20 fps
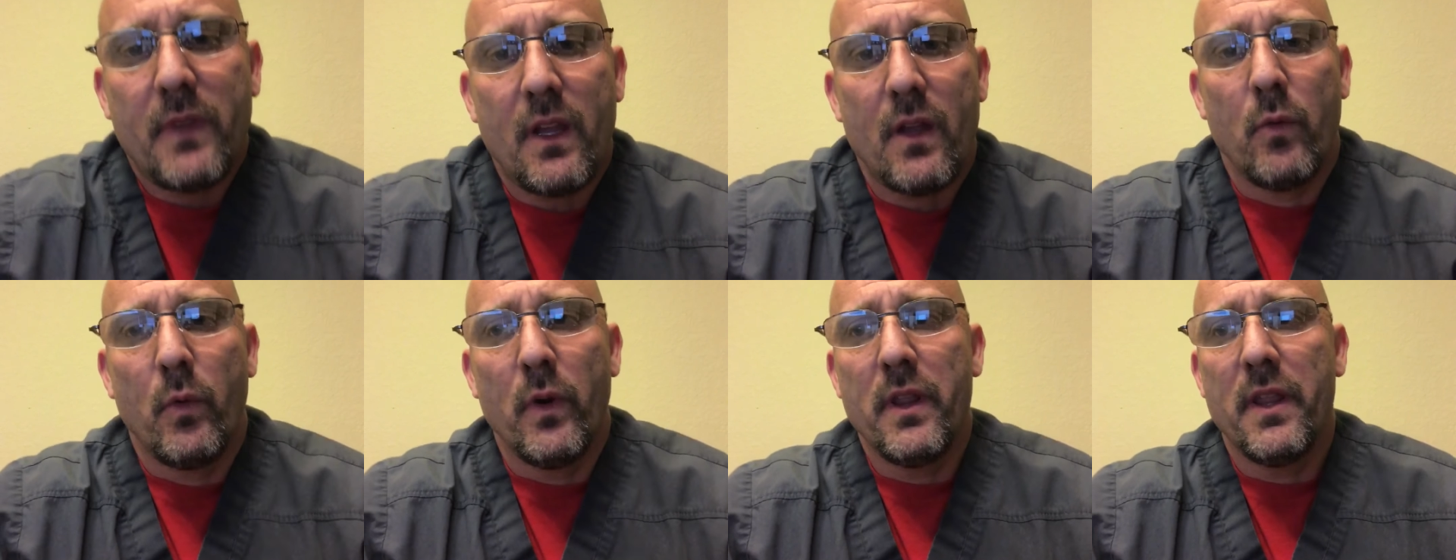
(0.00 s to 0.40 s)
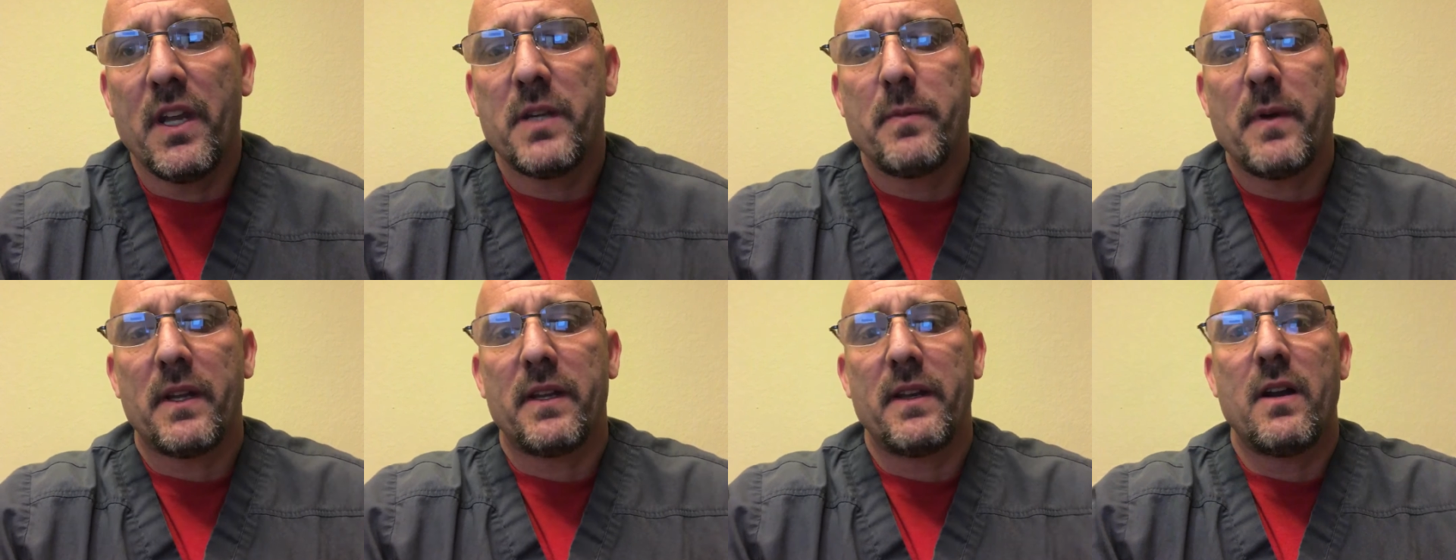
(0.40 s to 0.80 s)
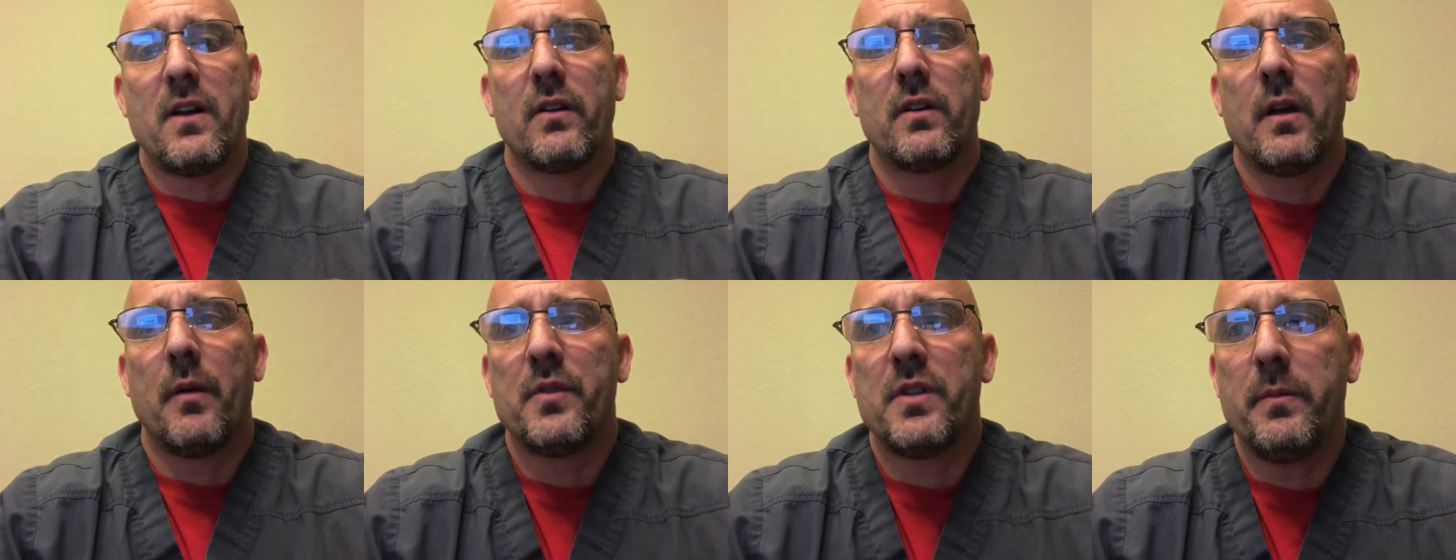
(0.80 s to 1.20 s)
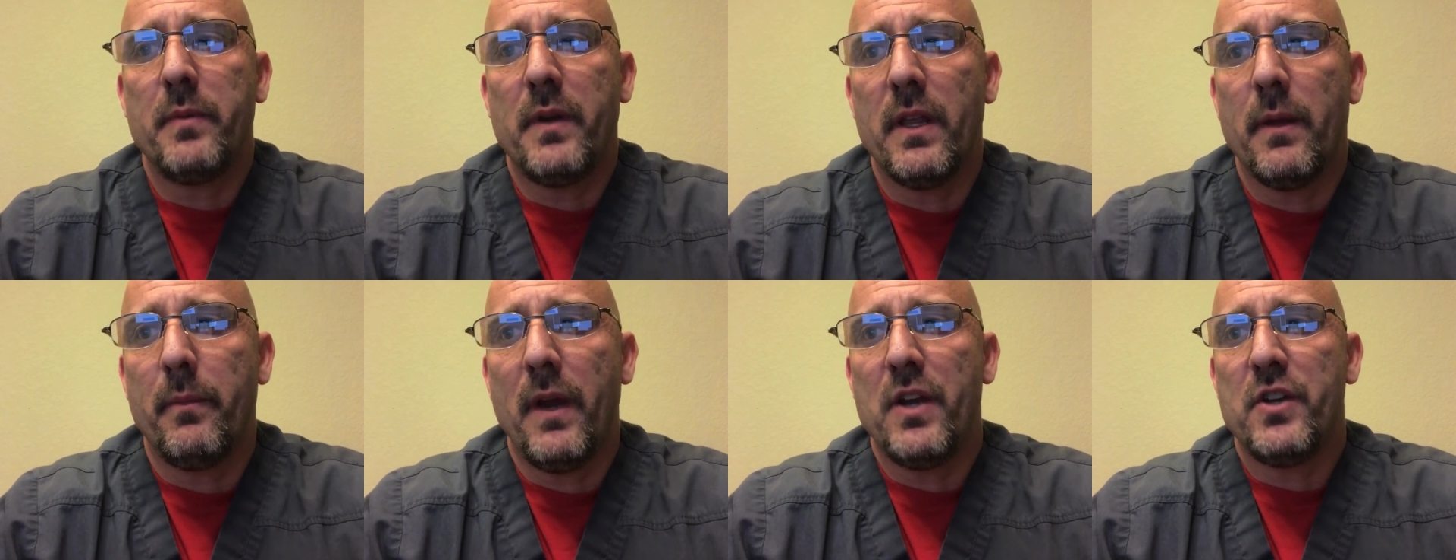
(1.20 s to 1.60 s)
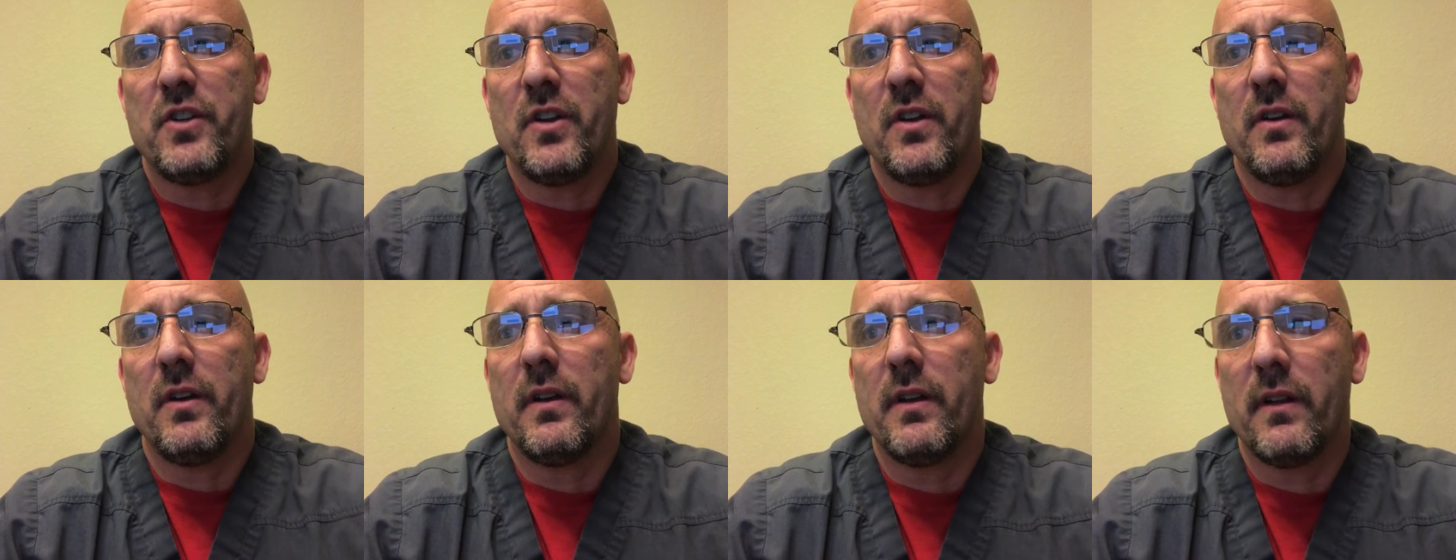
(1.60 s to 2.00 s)
one of the expected outcomes should be the
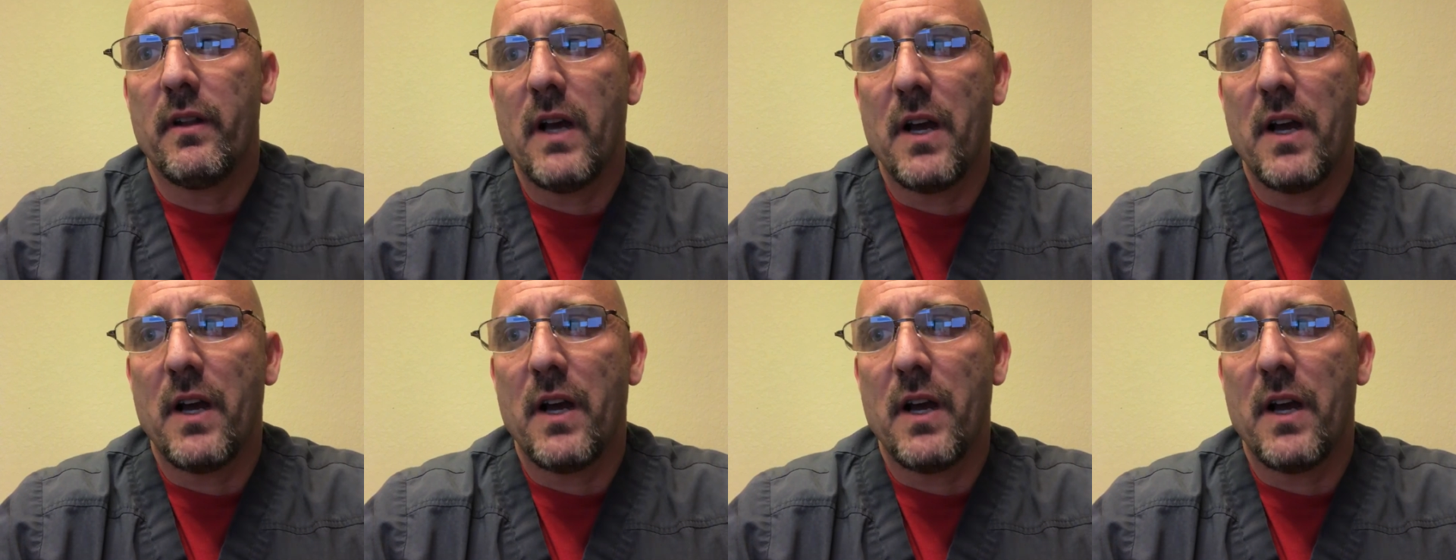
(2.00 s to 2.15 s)
patient